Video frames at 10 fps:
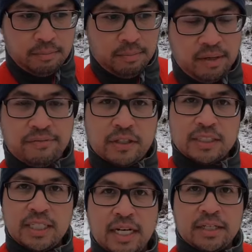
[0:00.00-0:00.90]
my friends
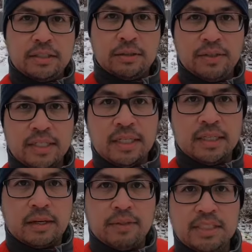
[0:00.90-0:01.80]
and I are doing,
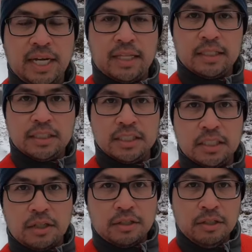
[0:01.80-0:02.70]
that we challenge each
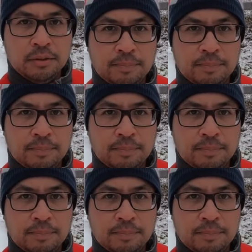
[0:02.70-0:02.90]
other.